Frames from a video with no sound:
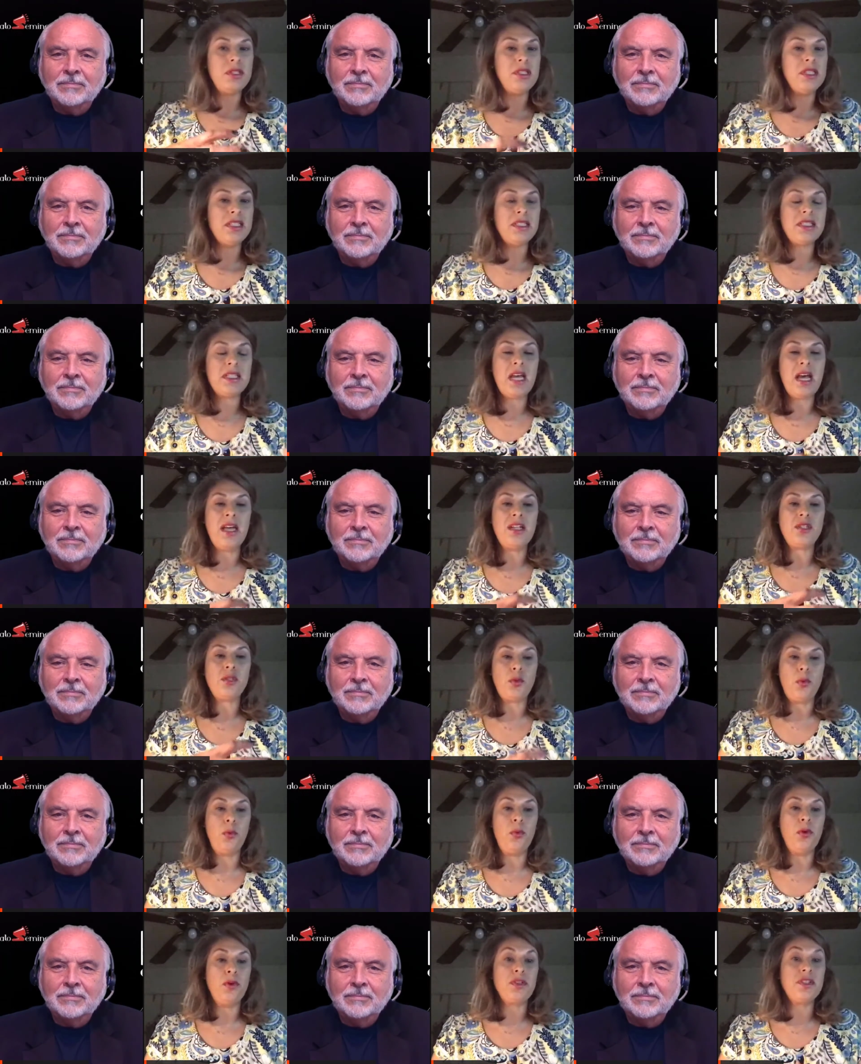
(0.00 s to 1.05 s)
Speaker 1: discuss
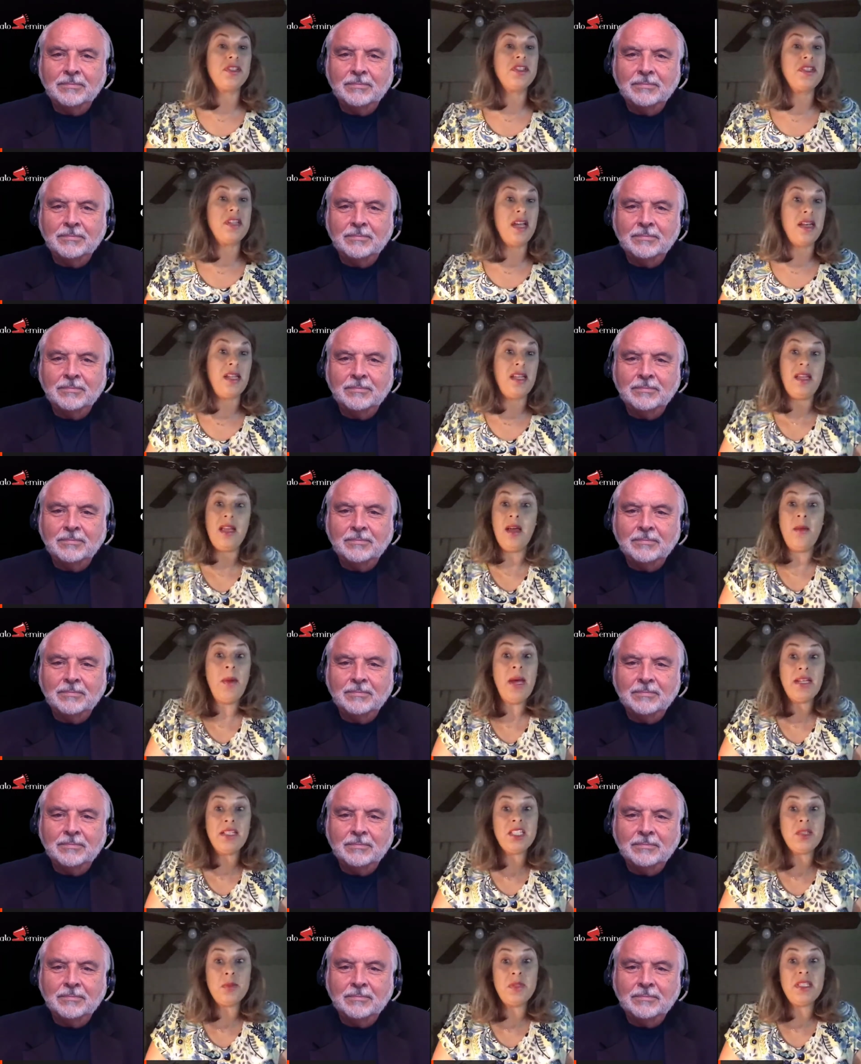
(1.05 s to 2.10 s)
or study
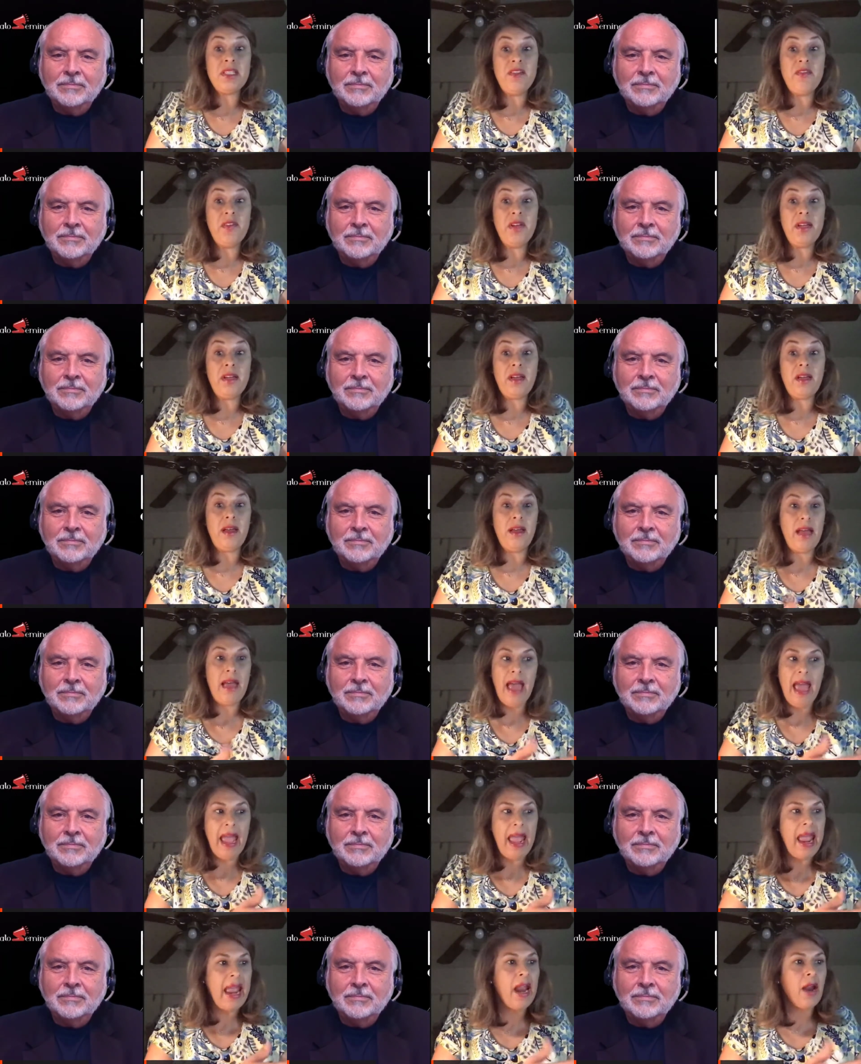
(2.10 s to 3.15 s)
about a specific
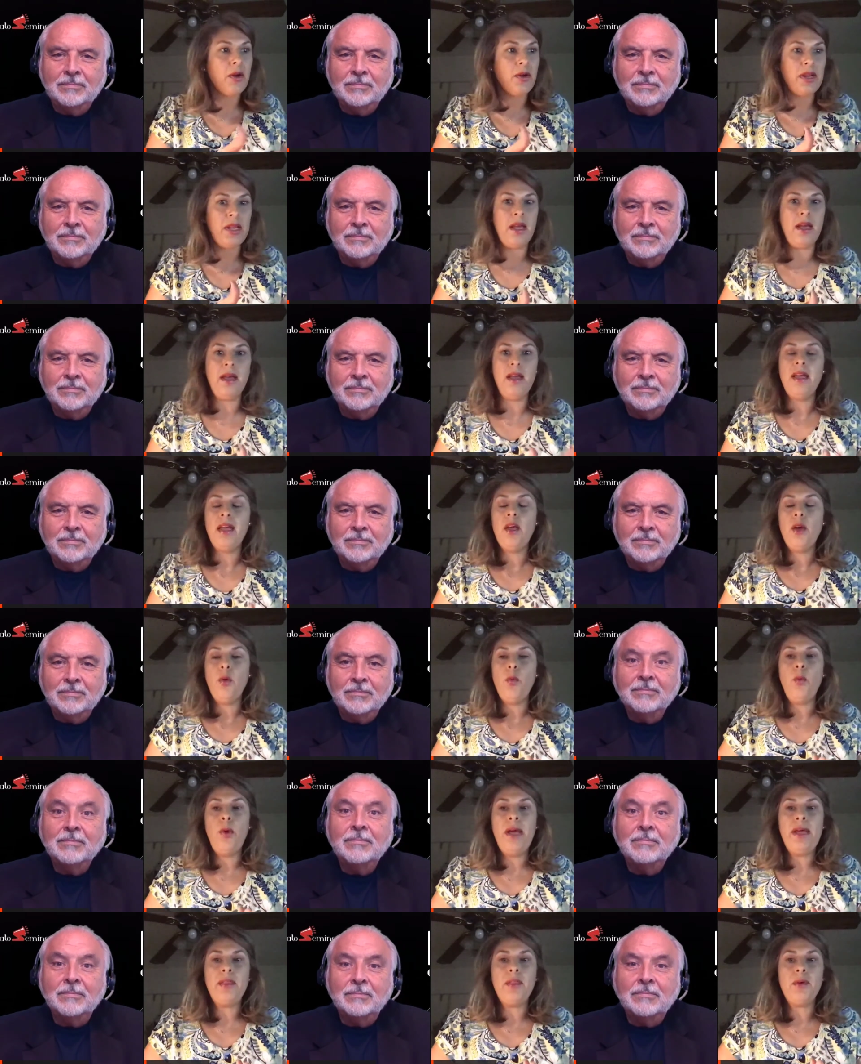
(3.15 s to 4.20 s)
area
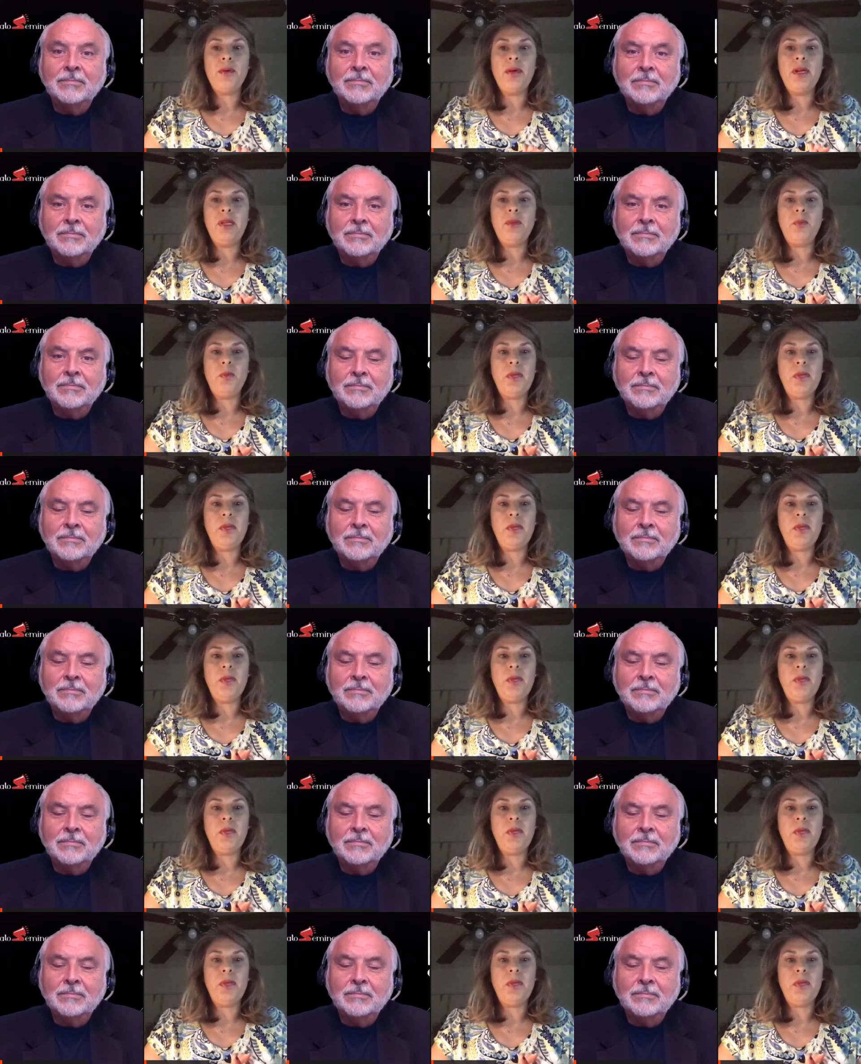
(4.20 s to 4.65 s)
whether it